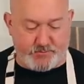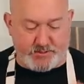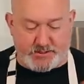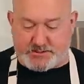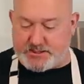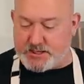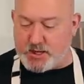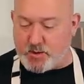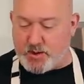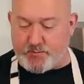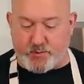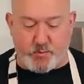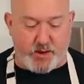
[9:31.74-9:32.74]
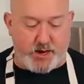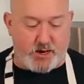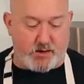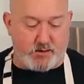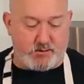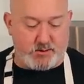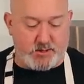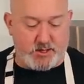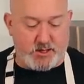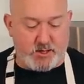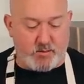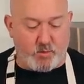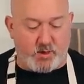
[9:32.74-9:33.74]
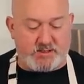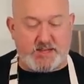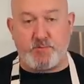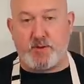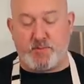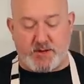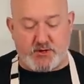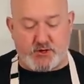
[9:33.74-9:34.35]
It's gonna go everywhere. Once I put my